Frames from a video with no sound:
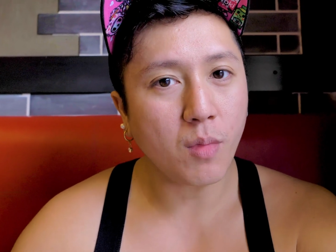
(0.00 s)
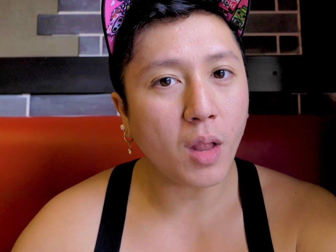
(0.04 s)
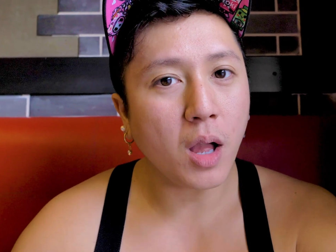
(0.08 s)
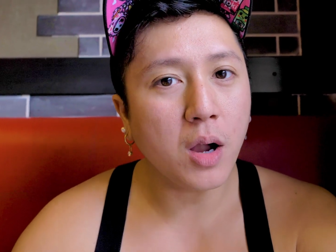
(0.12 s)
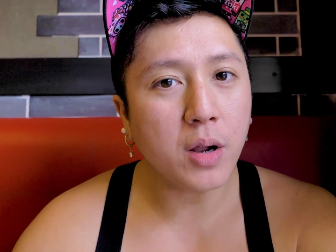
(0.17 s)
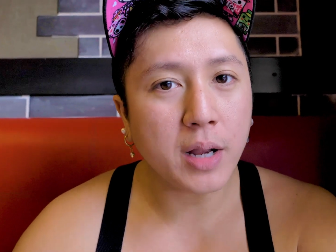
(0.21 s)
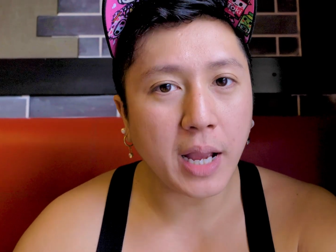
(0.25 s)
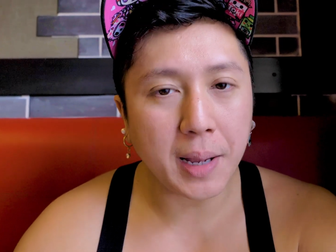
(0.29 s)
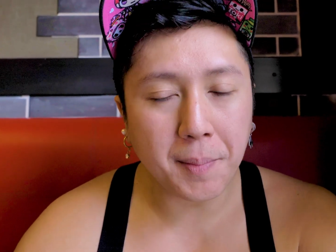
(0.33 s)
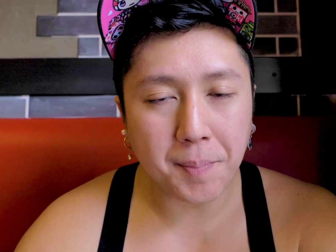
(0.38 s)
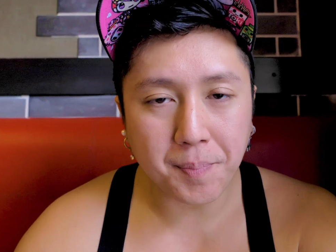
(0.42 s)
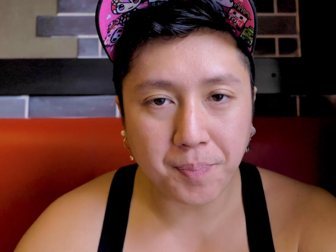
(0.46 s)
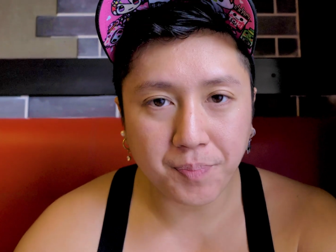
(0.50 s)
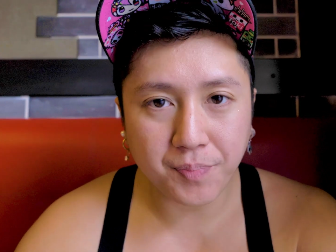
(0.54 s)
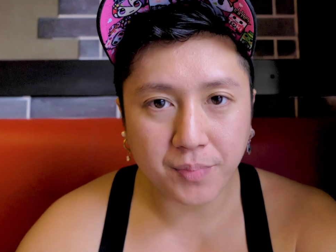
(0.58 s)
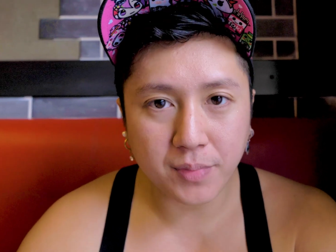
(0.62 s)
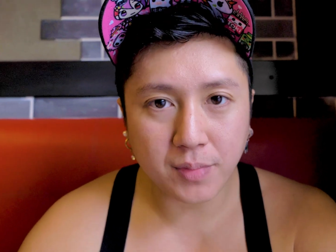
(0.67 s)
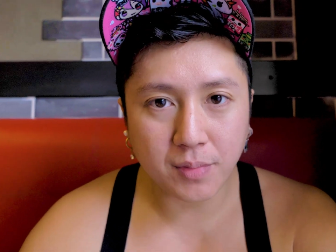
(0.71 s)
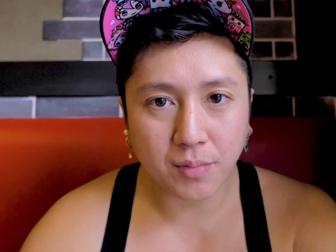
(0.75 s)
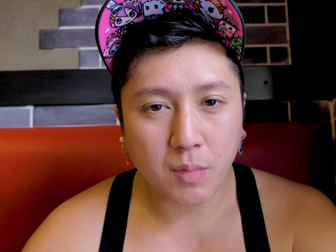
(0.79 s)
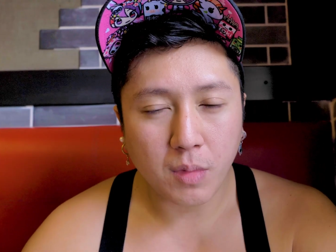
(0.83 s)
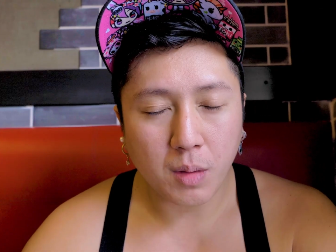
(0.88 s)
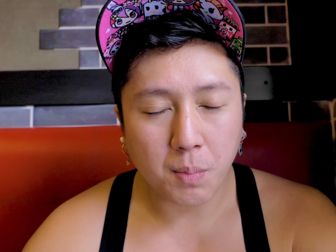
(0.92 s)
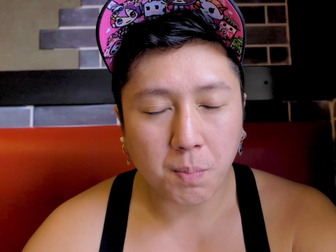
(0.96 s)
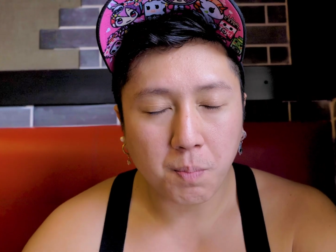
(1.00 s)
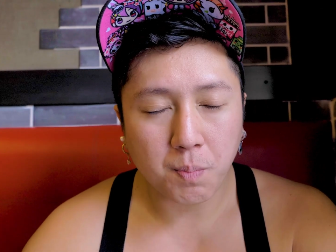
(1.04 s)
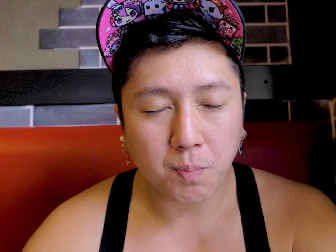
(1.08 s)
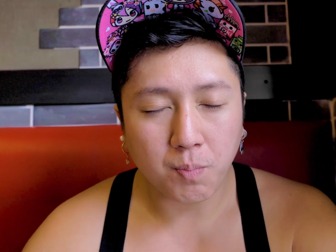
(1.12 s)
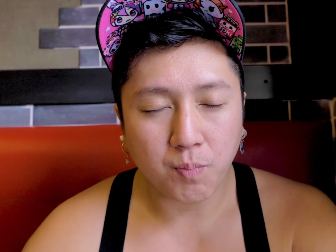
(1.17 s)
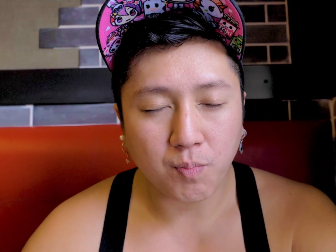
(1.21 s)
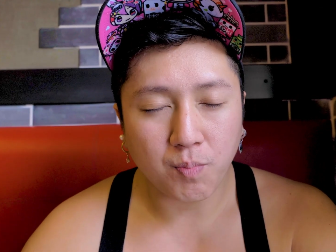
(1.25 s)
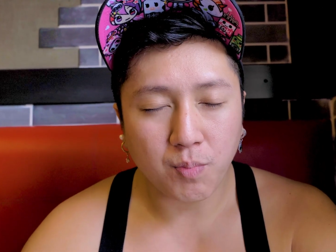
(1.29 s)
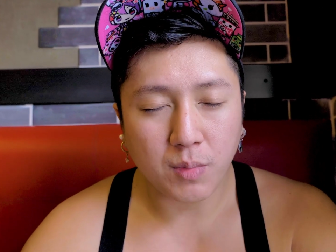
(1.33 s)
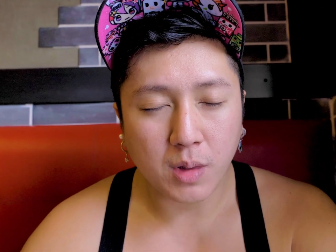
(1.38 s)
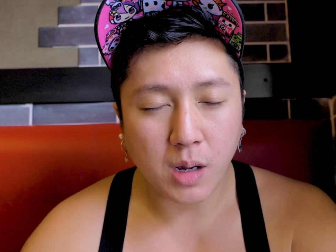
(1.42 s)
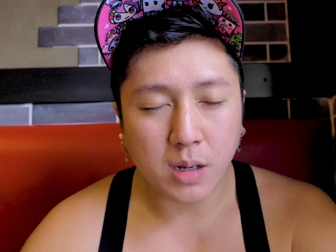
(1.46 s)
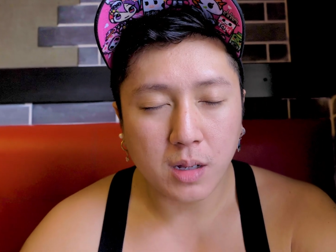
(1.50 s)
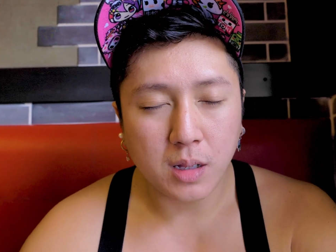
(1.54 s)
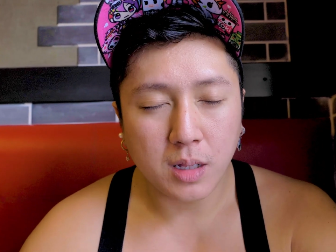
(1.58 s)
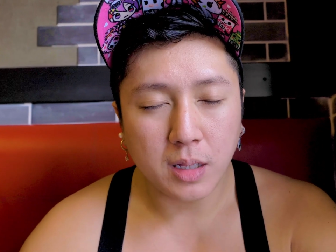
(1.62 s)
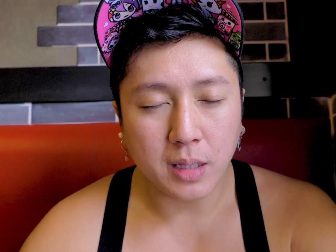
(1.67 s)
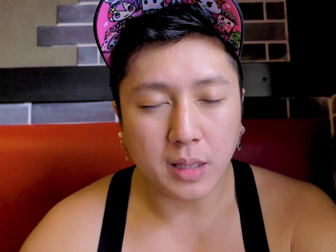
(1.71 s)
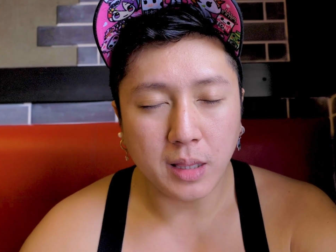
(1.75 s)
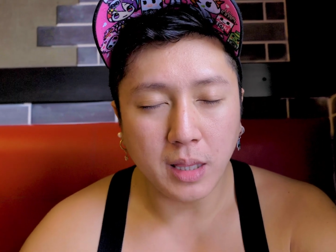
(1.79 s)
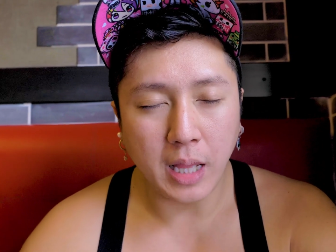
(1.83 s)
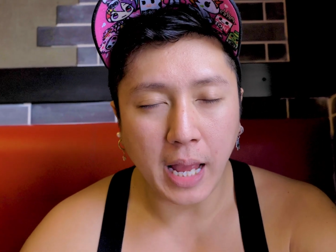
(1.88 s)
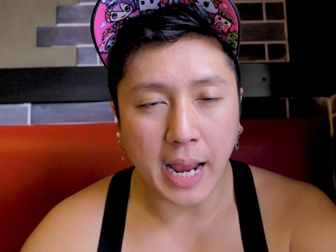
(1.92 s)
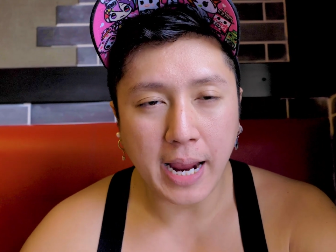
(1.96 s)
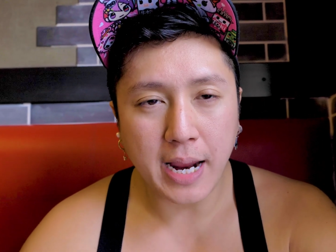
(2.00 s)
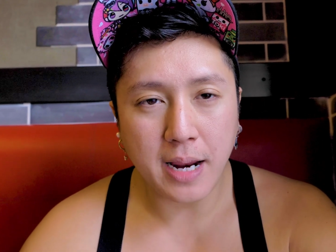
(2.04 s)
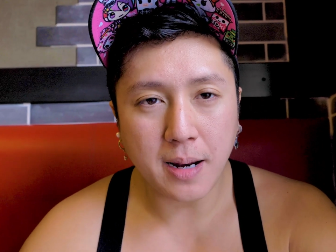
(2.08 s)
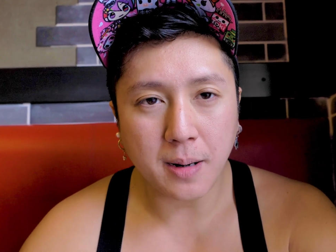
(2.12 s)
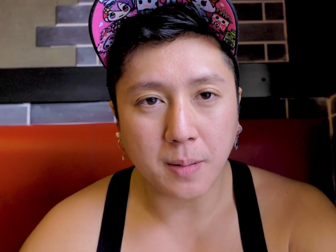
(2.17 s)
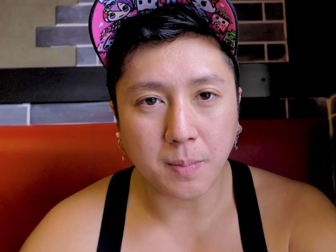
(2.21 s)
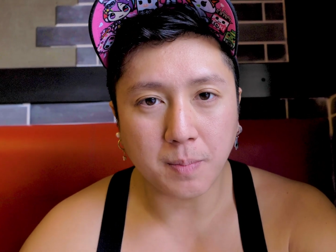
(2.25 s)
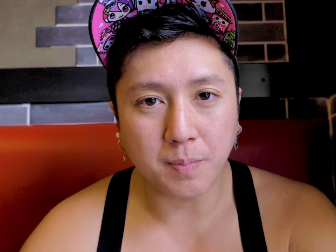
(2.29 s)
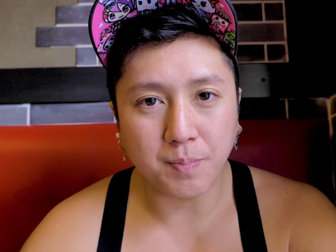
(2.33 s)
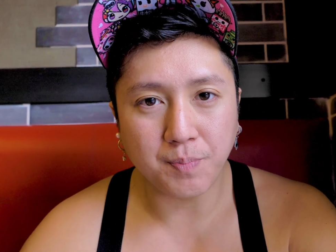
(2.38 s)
Okay. Light,